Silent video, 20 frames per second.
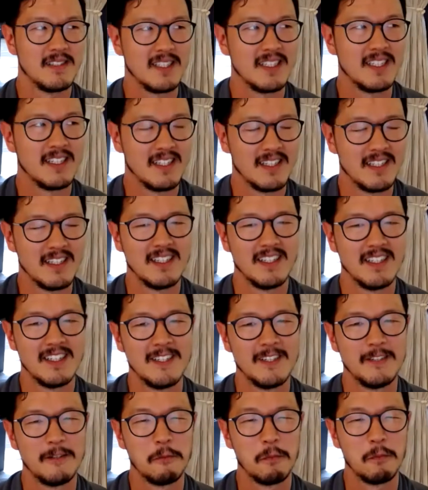you know, filming
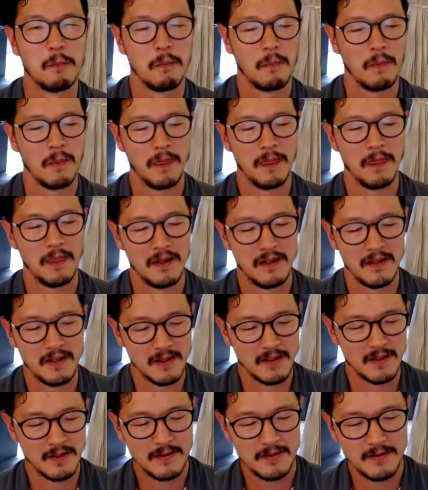in a studio like
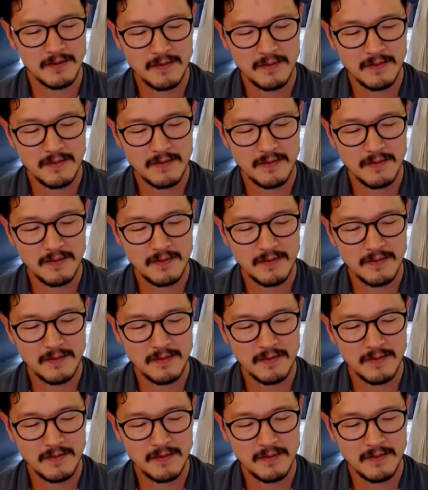that